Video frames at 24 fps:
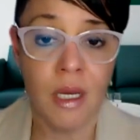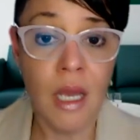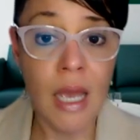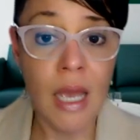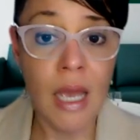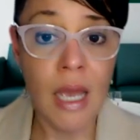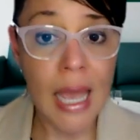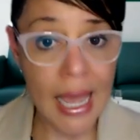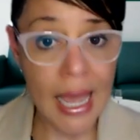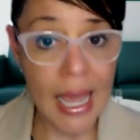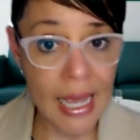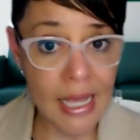
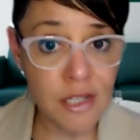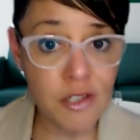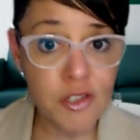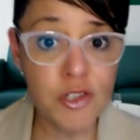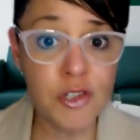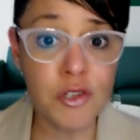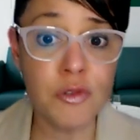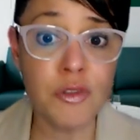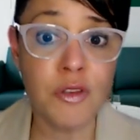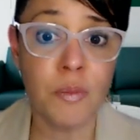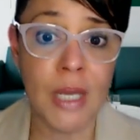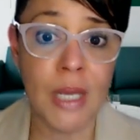as do
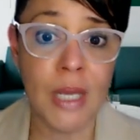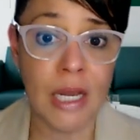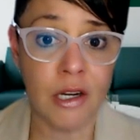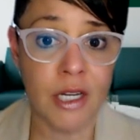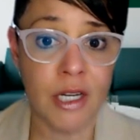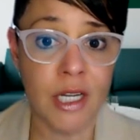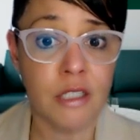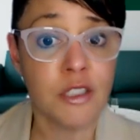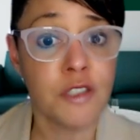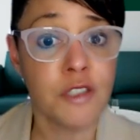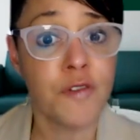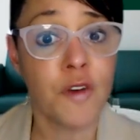the
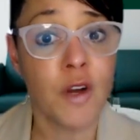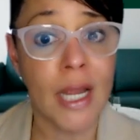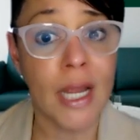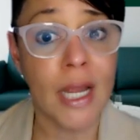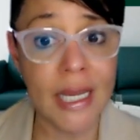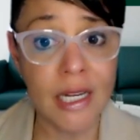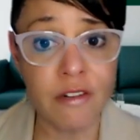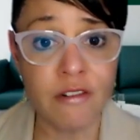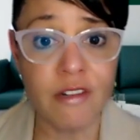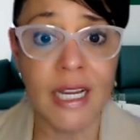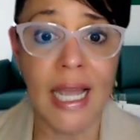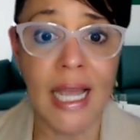barriers for
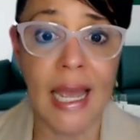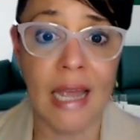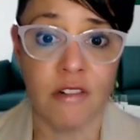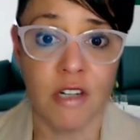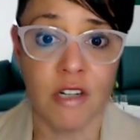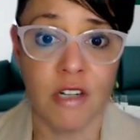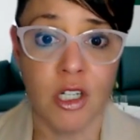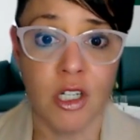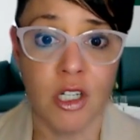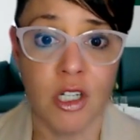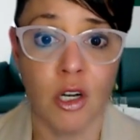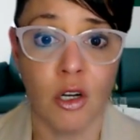entering
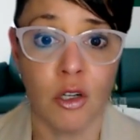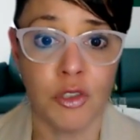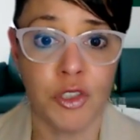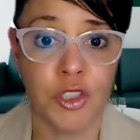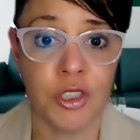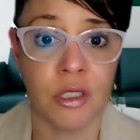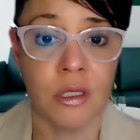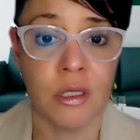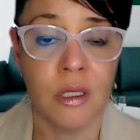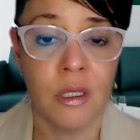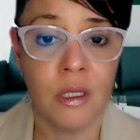agriculture,